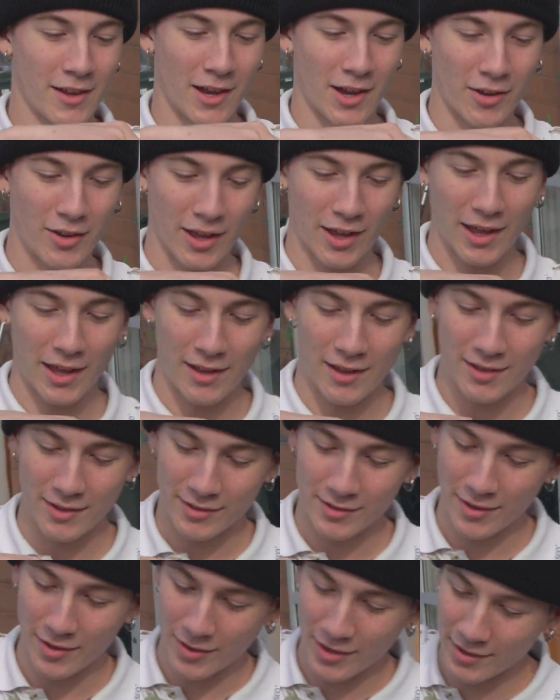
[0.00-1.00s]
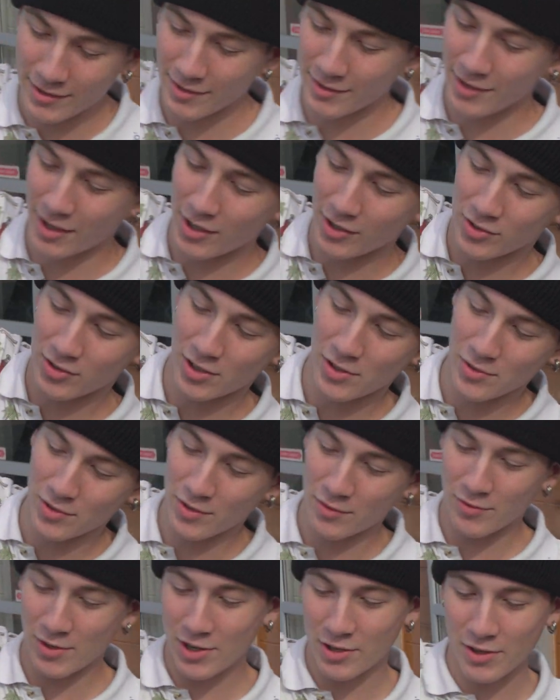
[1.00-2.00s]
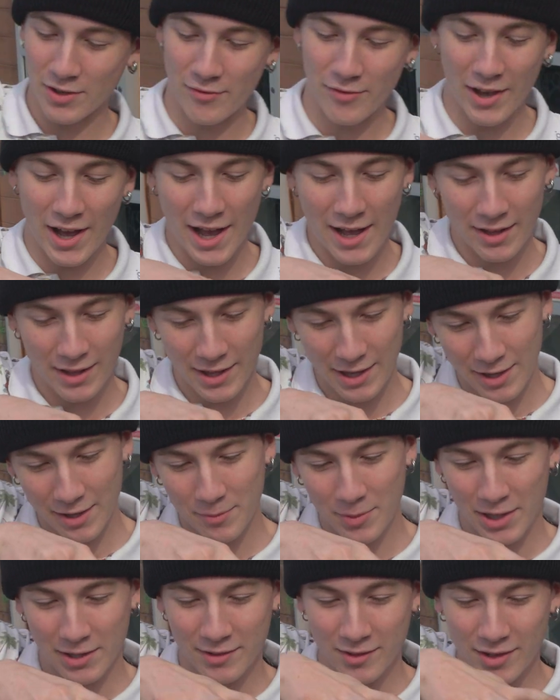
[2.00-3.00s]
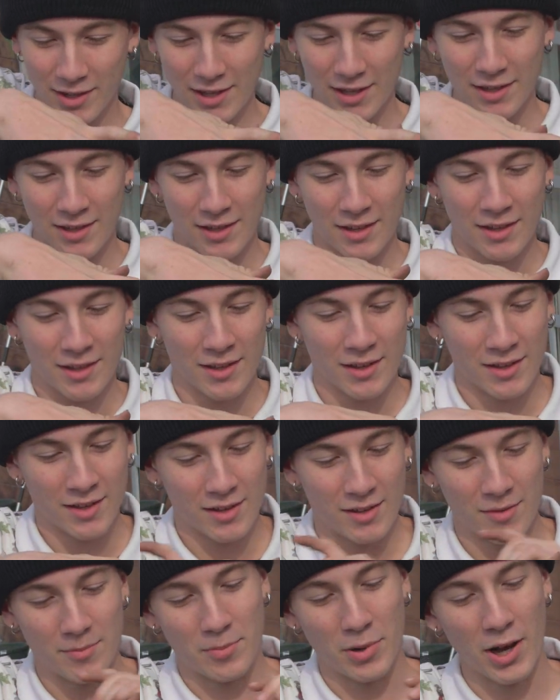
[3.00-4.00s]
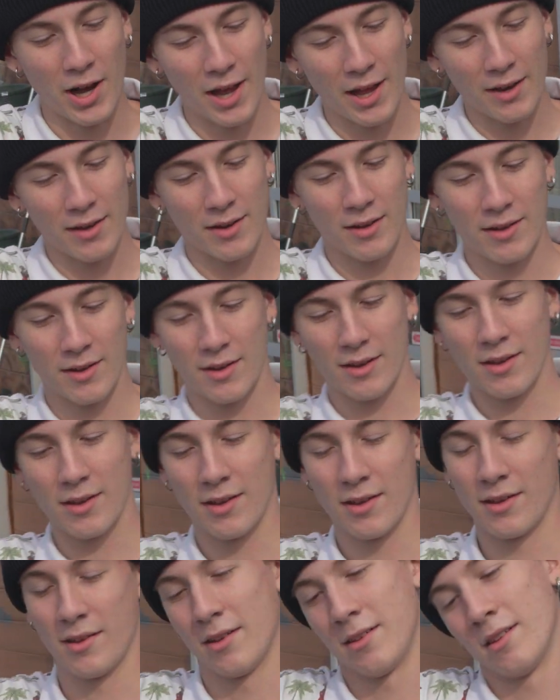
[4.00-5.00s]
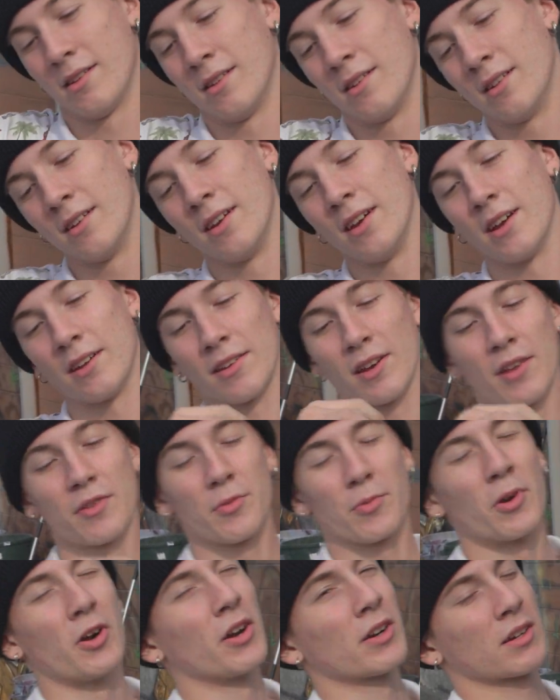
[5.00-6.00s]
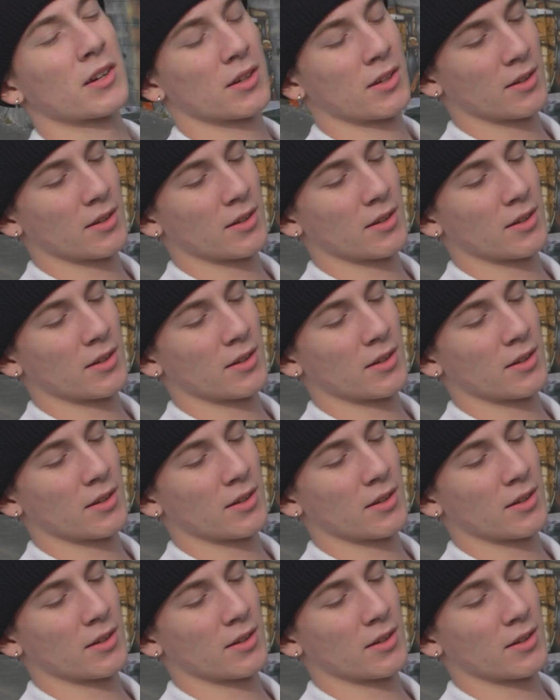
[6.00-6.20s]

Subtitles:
Okay, so this is also severely violating my seat, but it does work.